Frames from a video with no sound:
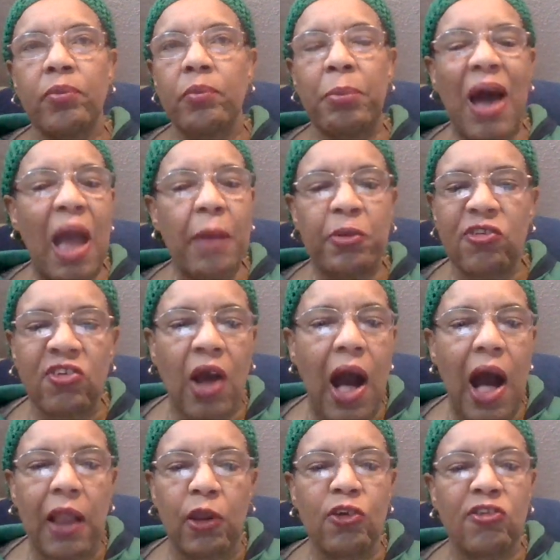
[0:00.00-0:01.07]
Bible
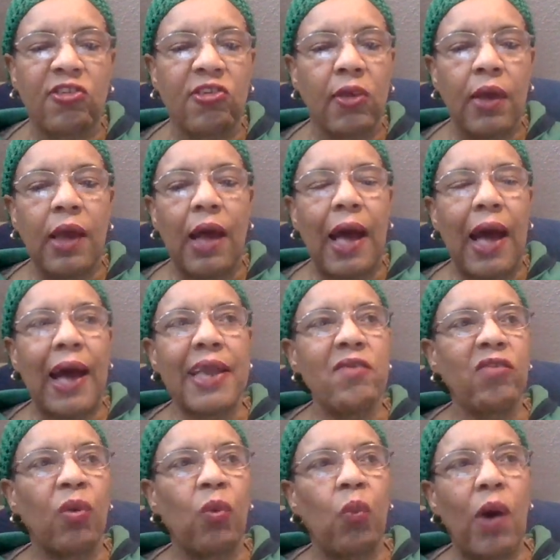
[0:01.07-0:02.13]
scholars. I
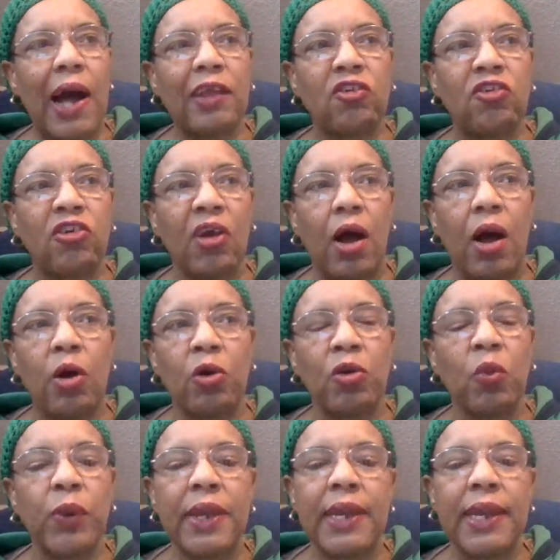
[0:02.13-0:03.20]
even watch on the
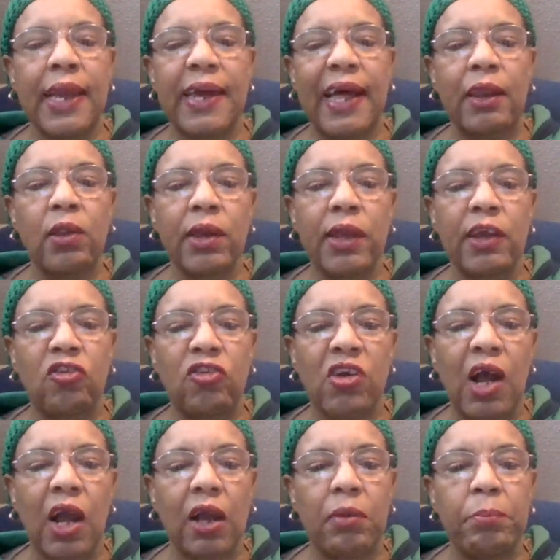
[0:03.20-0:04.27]
weekend, I look at
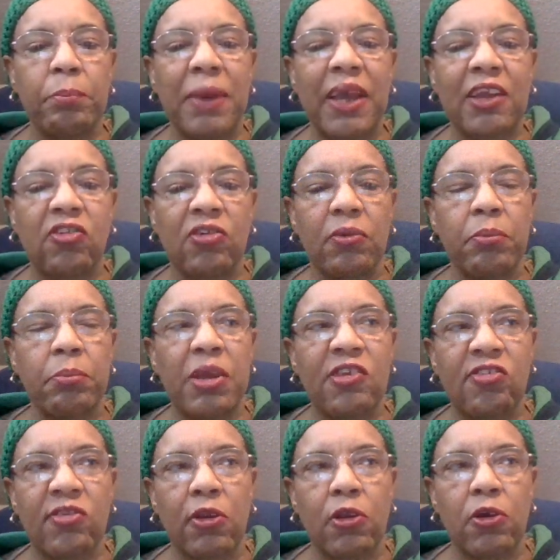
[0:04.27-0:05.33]
Chuck
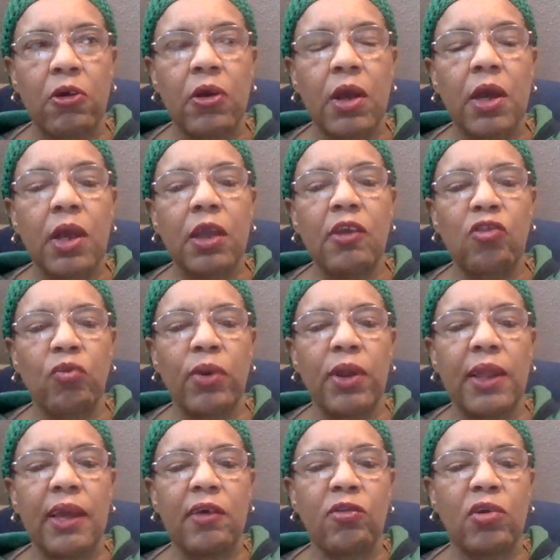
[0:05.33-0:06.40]
Missler. He's
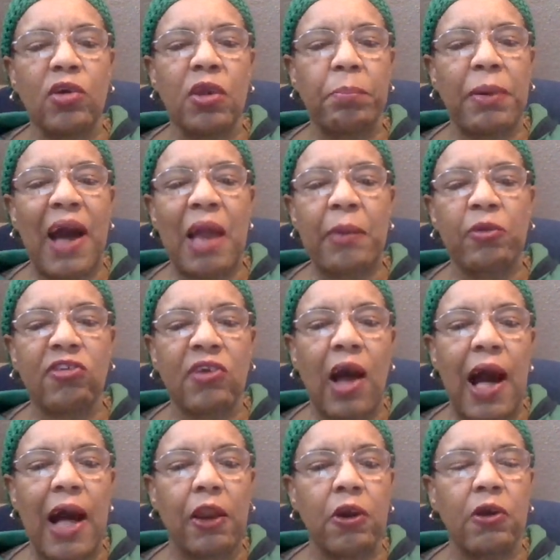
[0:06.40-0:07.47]
really a good Bible
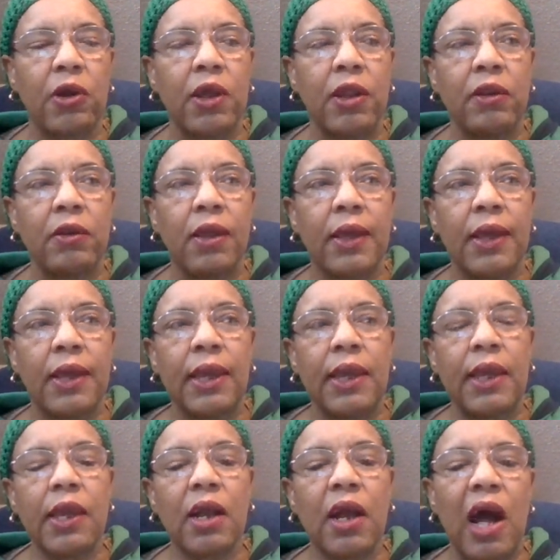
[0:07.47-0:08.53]
scholar, and
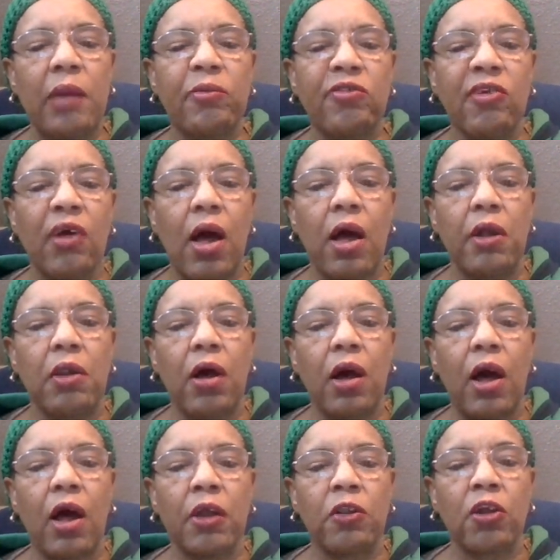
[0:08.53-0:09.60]
he comes on
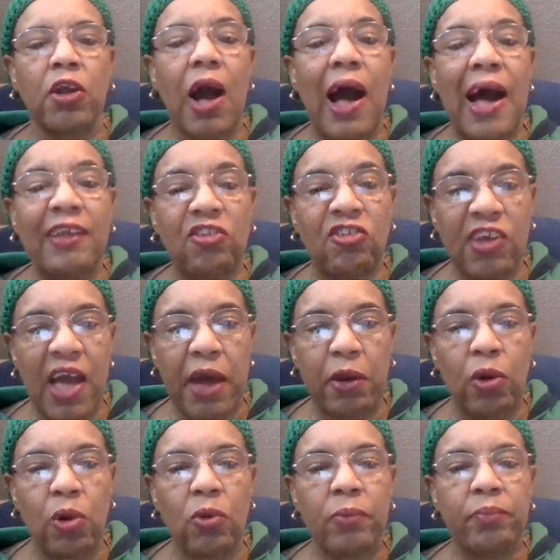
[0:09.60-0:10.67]
the God
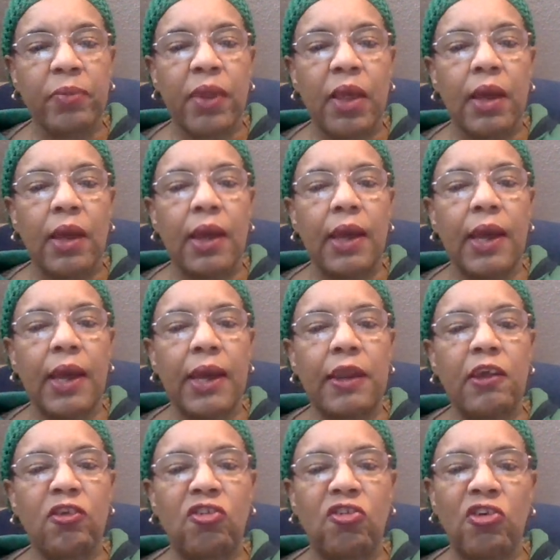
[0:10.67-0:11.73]
channel, and
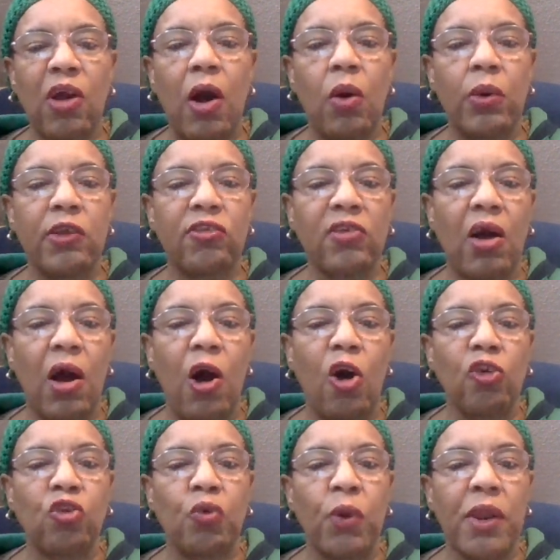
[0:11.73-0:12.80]
his show is
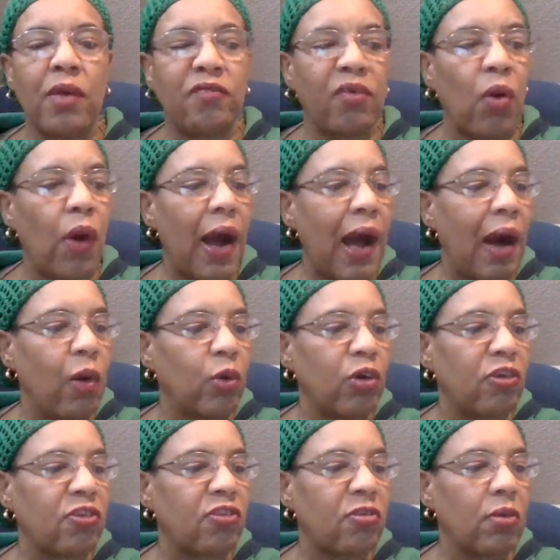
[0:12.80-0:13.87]
called 24
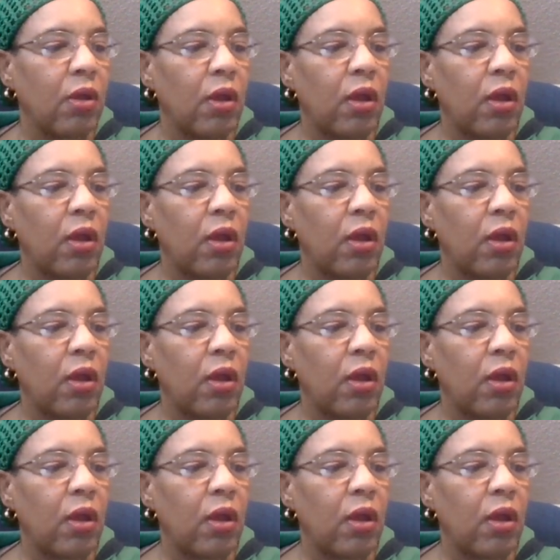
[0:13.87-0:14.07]
Hours.